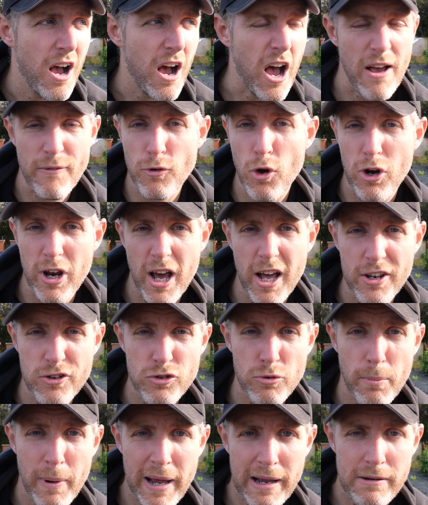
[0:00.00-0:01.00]
I've got
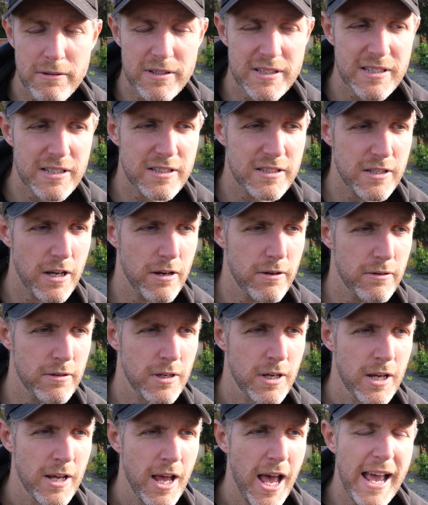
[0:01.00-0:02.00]
£100. So
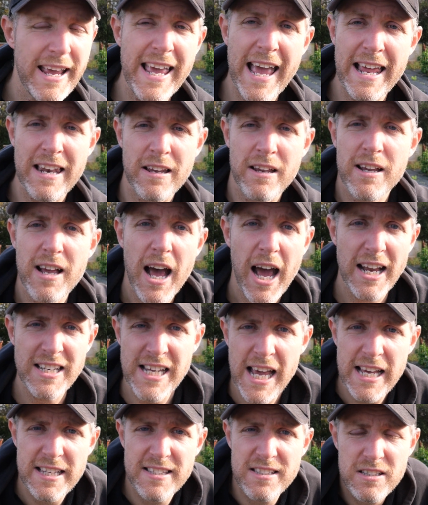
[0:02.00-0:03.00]
again, a
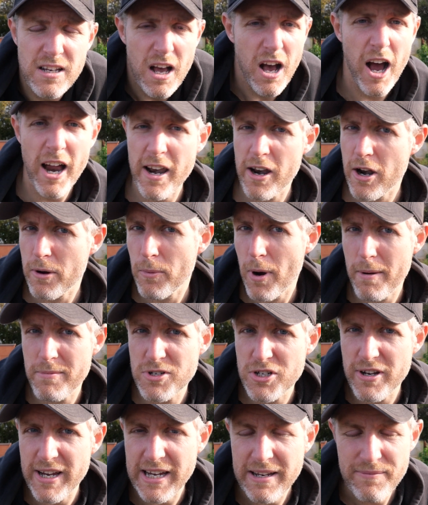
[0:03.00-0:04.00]
test. I don't know what
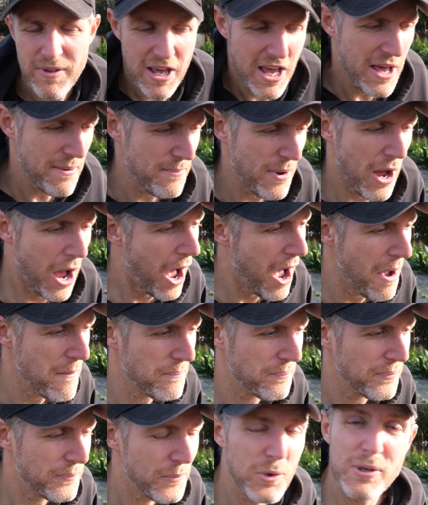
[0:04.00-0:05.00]
I'm doing, but
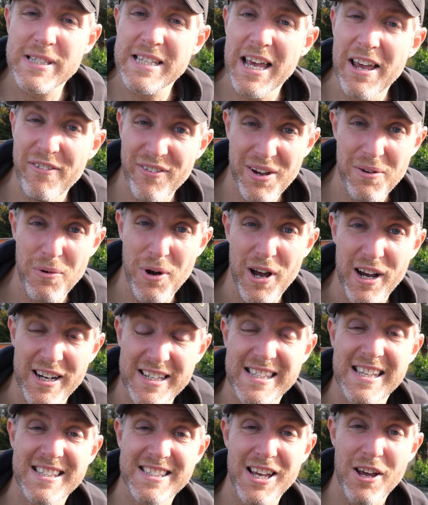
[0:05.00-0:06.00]
we'll see if it
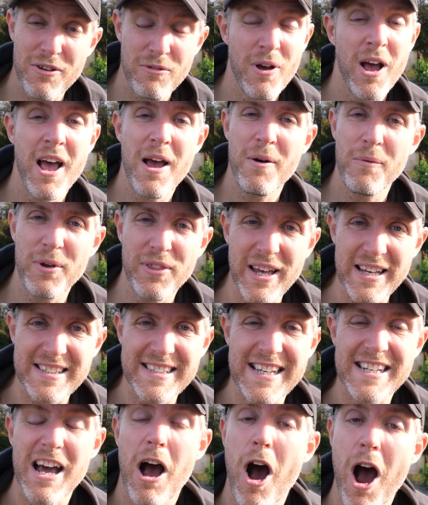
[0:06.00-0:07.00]
works. So with that
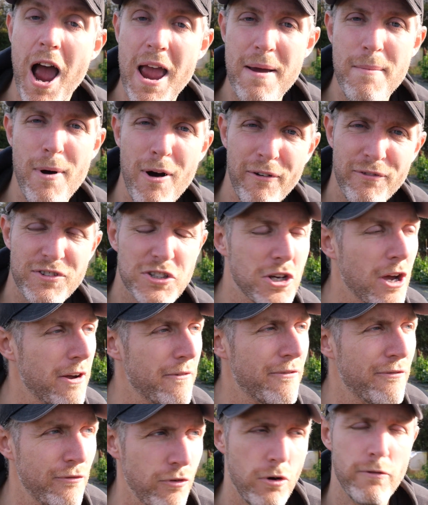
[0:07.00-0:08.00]
said, I am off to go
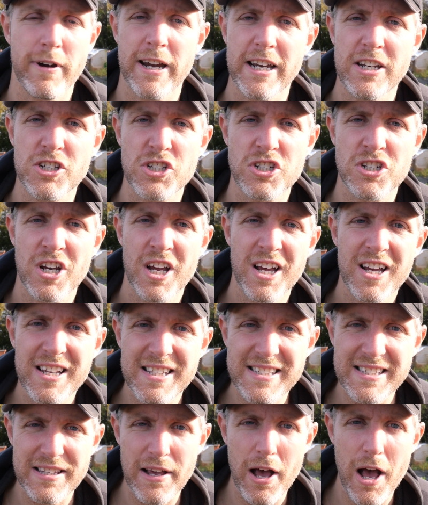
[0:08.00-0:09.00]
and forage
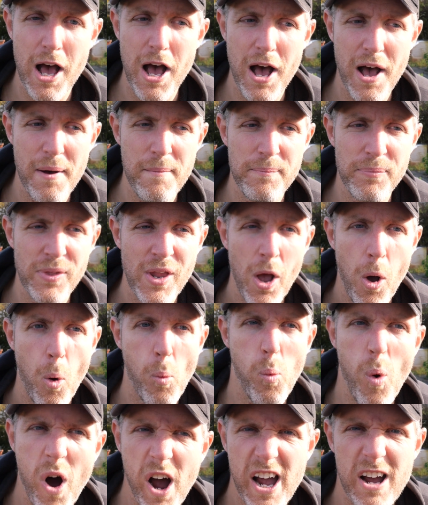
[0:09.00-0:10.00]
some
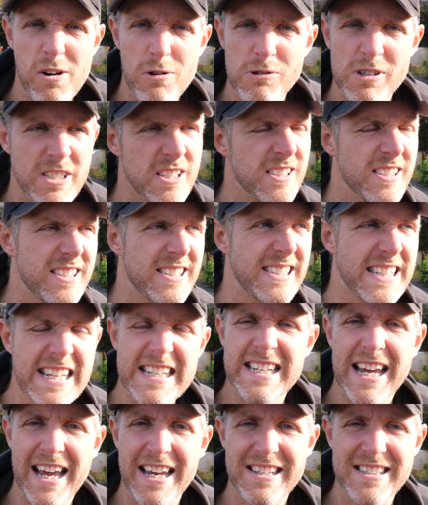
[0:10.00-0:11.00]
wild
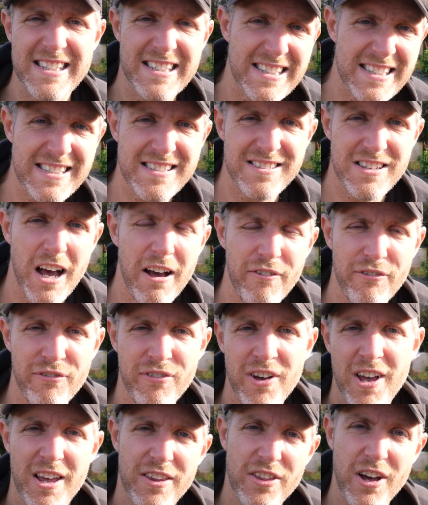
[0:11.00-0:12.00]
seed heads and stuff
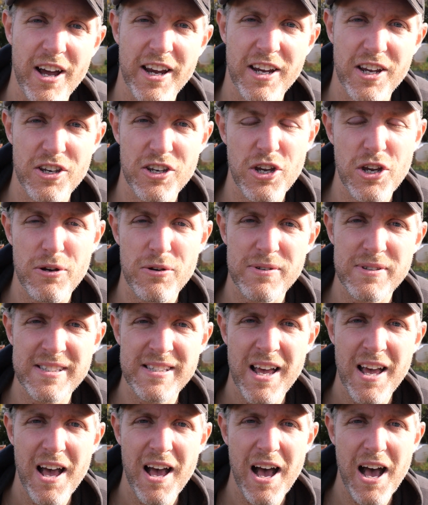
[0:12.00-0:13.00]
that I can
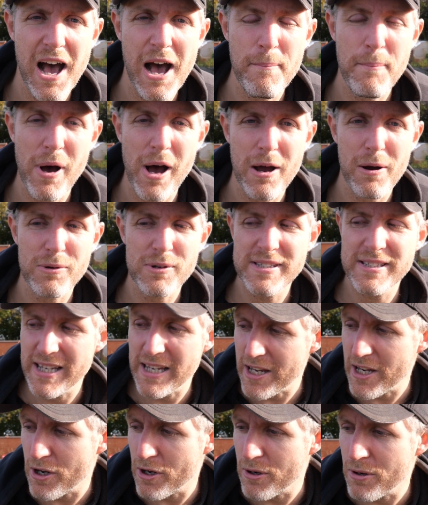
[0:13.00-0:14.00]
use. But I will
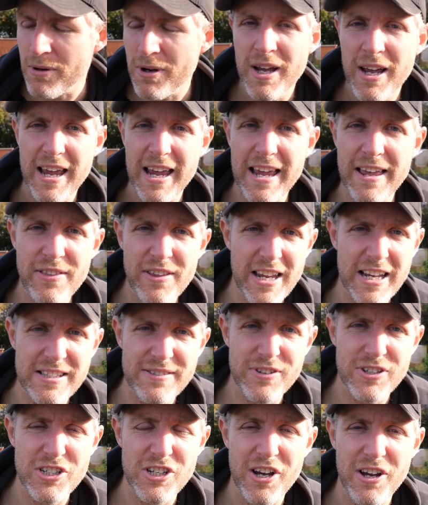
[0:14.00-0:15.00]
see you in the
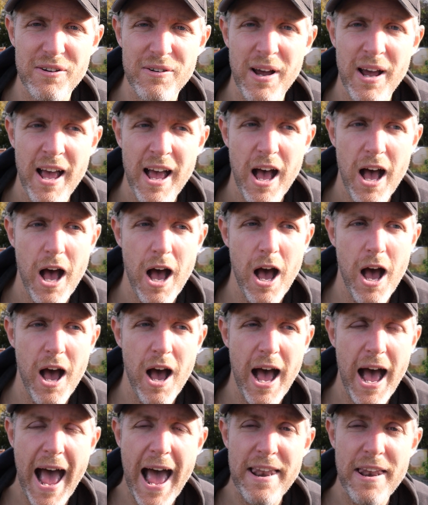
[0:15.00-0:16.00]
next video
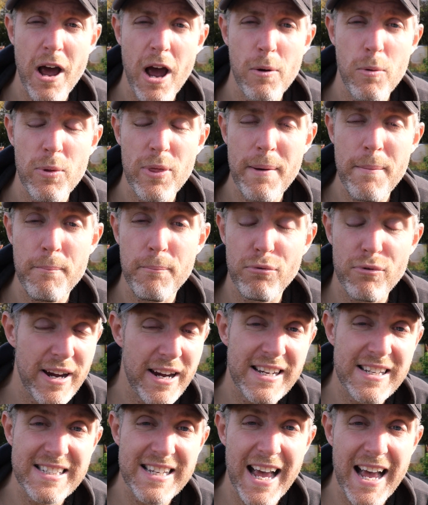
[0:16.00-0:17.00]
and I will then
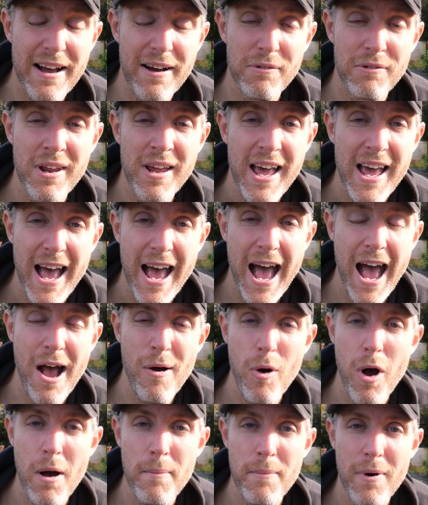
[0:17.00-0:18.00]
break down
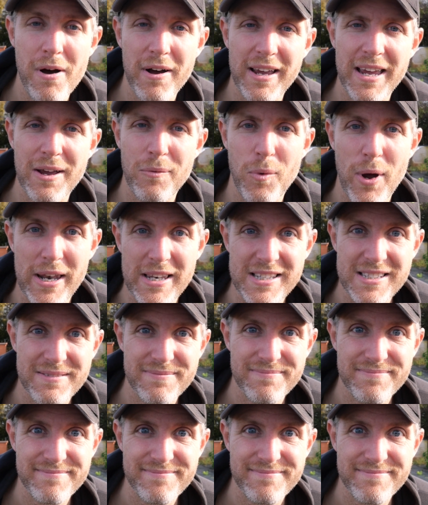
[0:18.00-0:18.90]
how our market went.